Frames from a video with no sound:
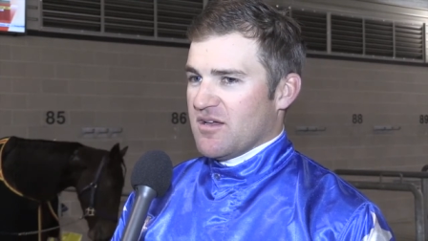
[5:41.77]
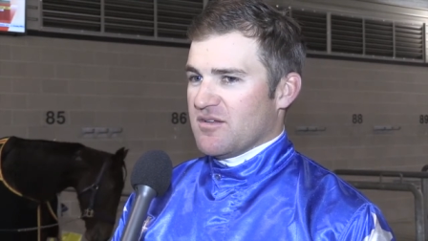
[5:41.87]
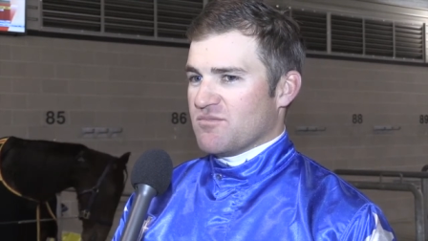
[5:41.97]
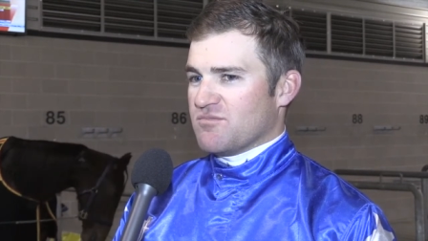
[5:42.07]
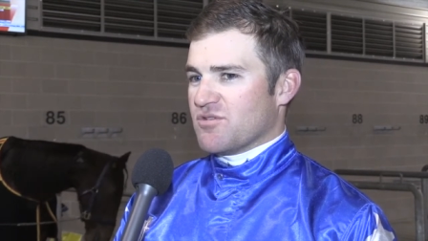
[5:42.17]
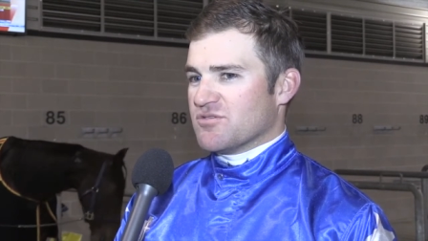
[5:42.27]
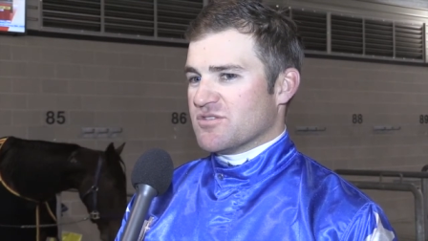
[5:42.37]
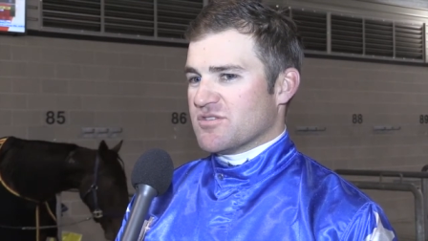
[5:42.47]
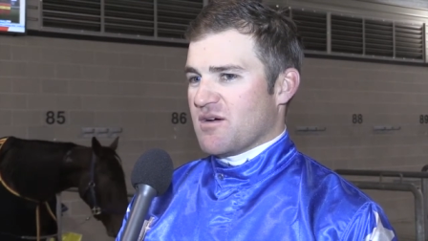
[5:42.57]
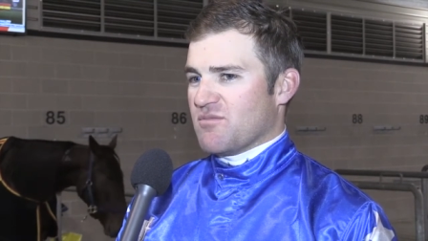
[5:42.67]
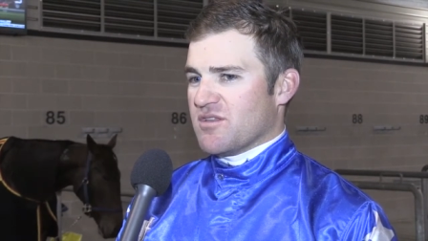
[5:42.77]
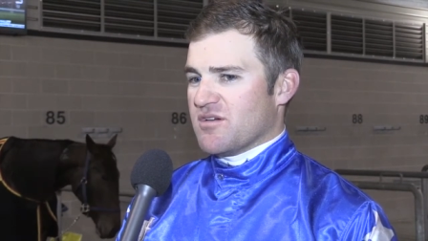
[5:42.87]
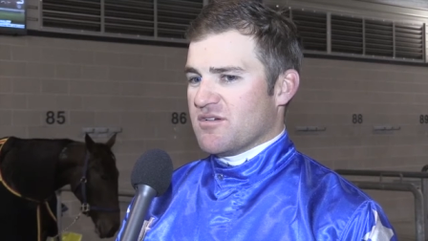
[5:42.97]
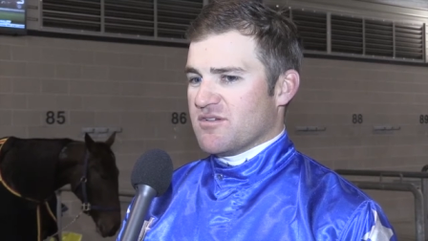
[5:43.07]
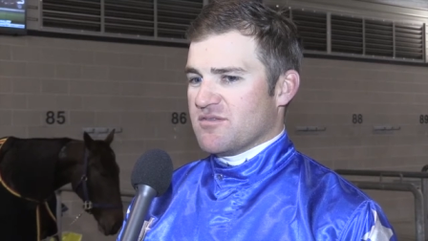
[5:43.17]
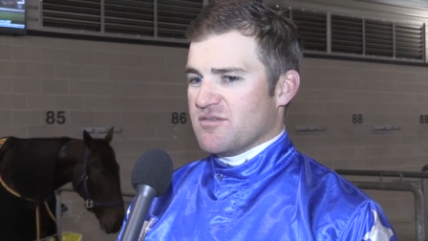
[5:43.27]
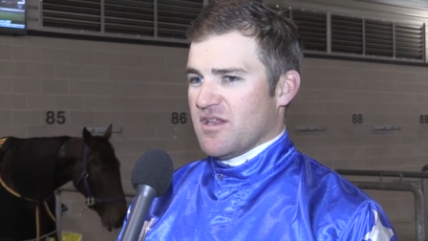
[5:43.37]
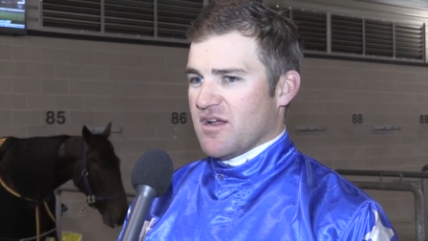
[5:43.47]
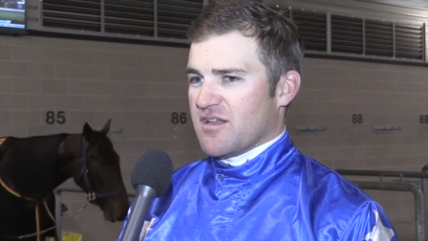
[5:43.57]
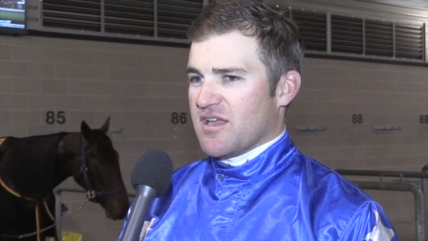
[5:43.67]
and Bruce has done with her, and
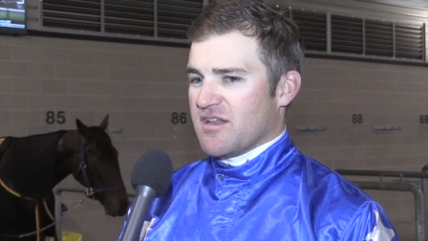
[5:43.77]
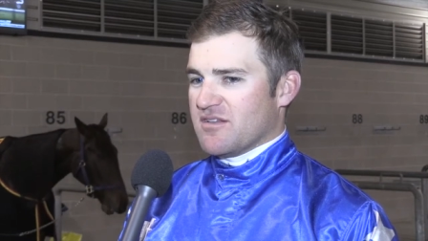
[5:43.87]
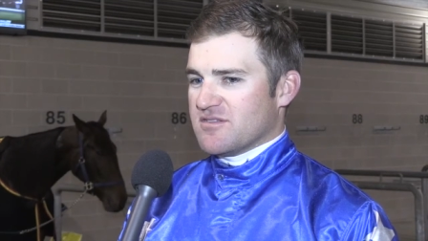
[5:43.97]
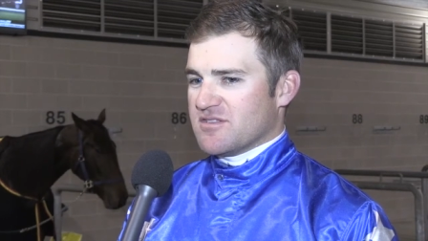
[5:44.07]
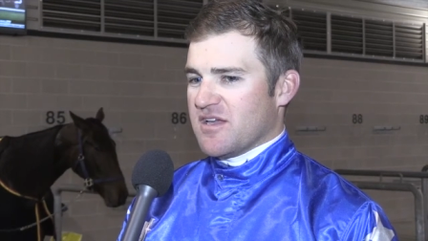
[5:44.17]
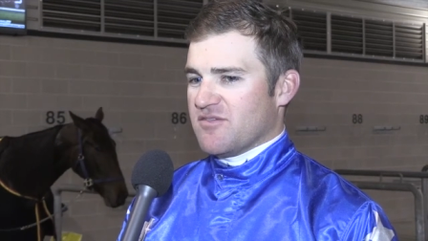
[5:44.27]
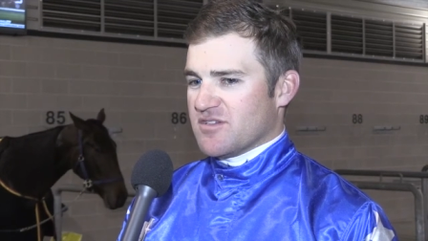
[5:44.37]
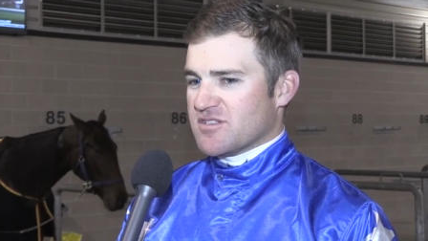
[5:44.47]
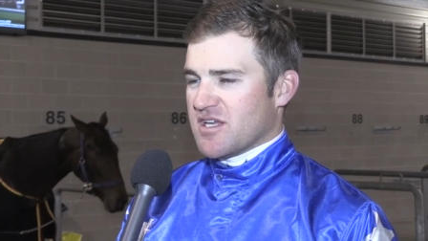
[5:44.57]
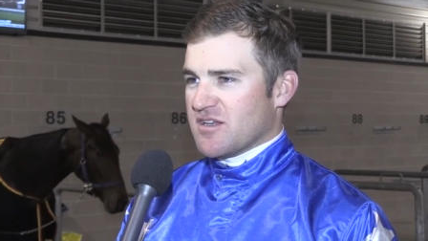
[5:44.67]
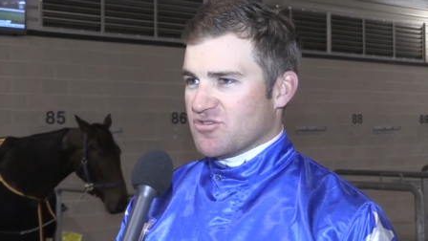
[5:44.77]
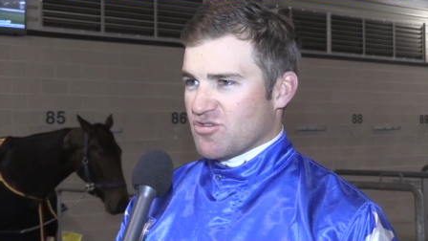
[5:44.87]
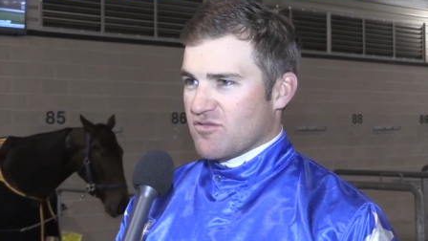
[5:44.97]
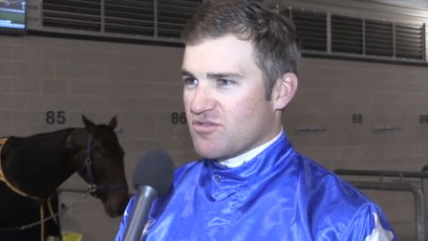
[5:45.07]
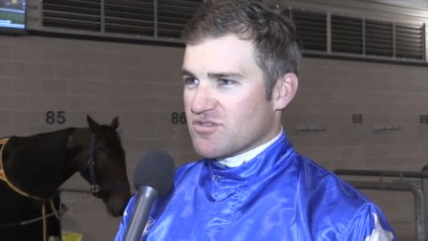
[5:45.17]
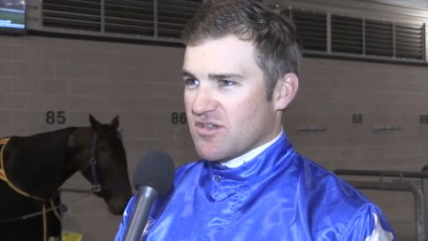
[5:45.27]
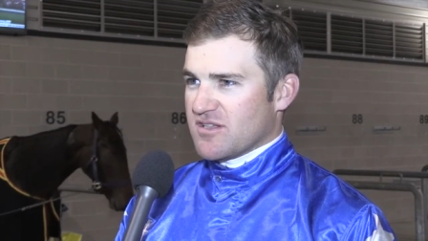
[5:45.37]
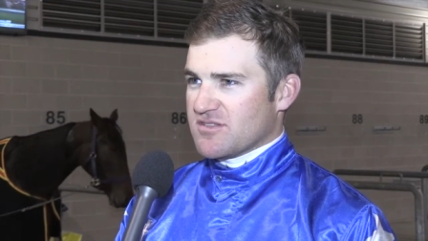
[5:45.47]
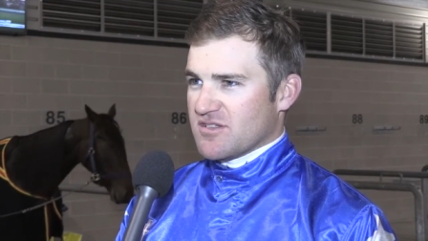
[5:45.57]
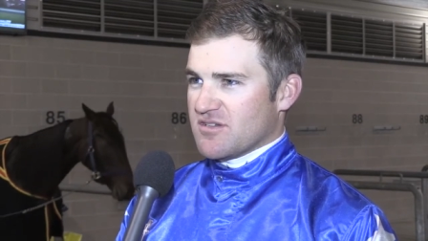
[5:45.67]
to even just get to drive a horse
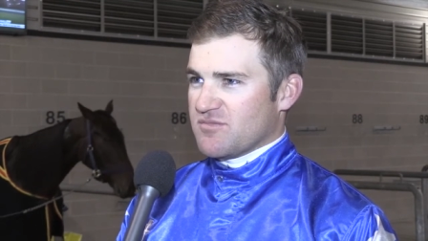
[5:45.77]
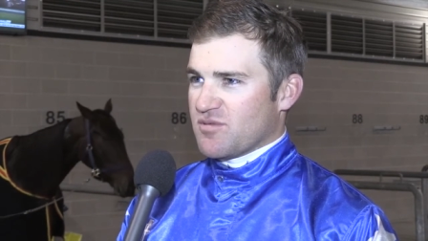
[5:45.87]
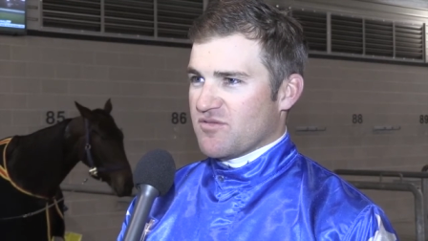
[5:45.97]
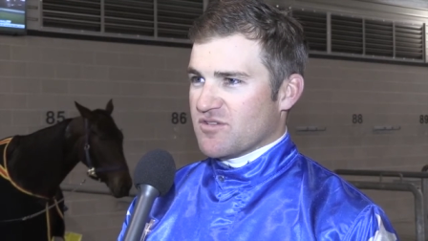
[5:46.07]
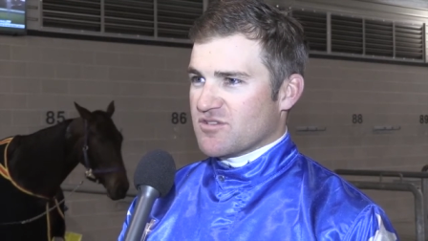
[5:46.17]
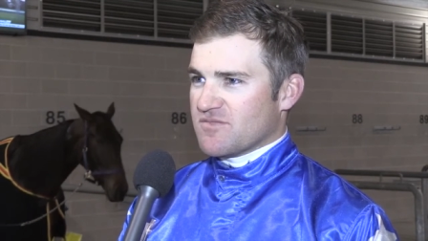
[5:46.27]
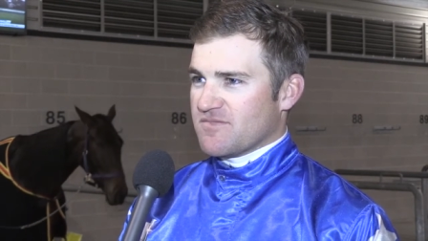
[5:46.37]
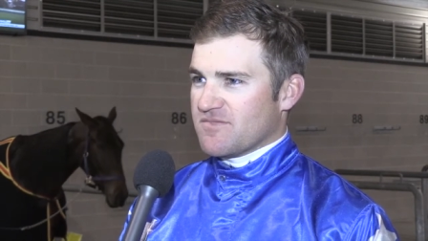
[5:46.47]
like that's a privilege.